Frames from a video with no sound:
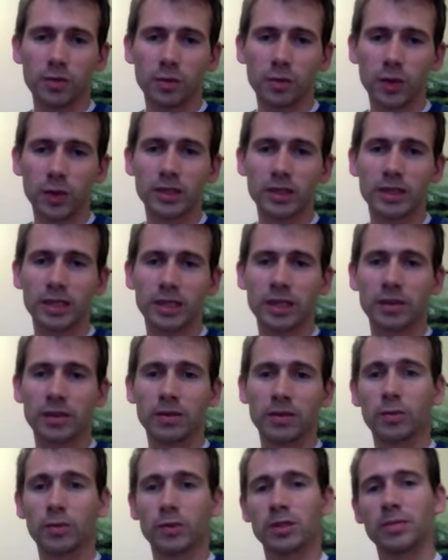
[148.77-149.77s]

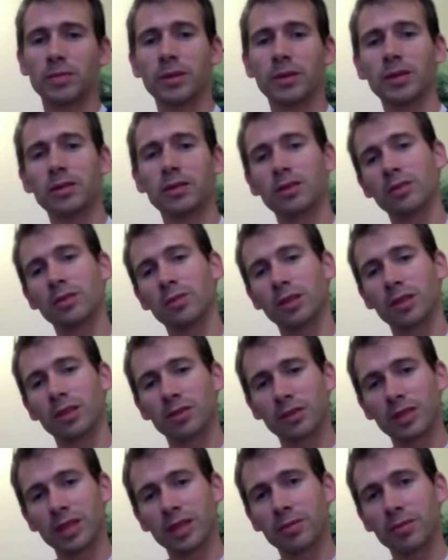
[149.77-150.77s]
Wednesday was about something
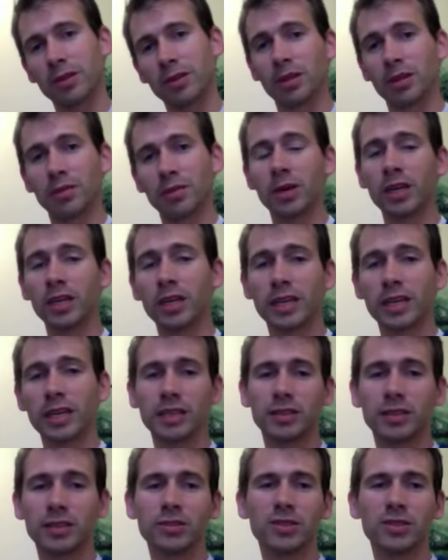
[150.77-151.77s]
that was happening on Monday
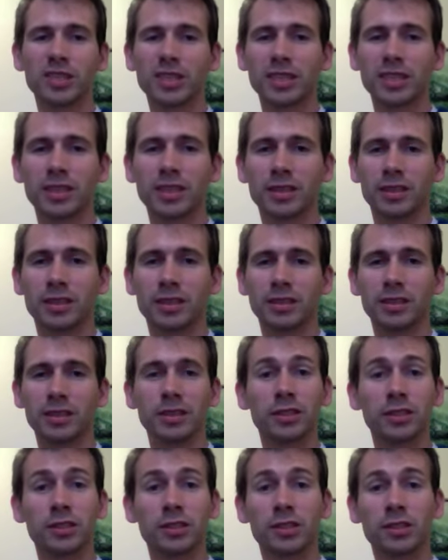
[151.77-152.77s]
and Tuesday, and
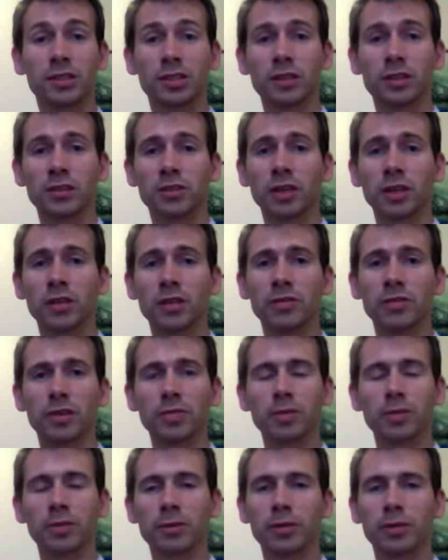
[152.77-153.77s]
it's just
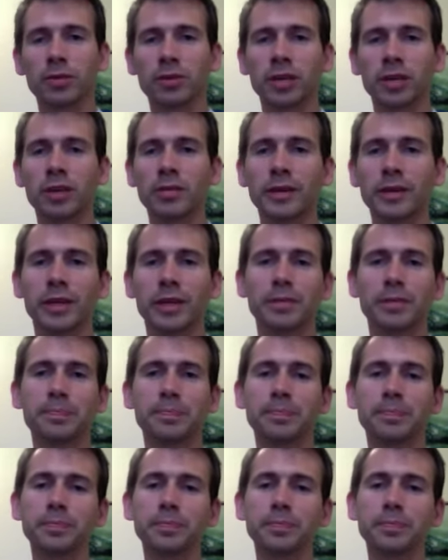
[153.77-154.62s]
irrelevant. People don't care about it.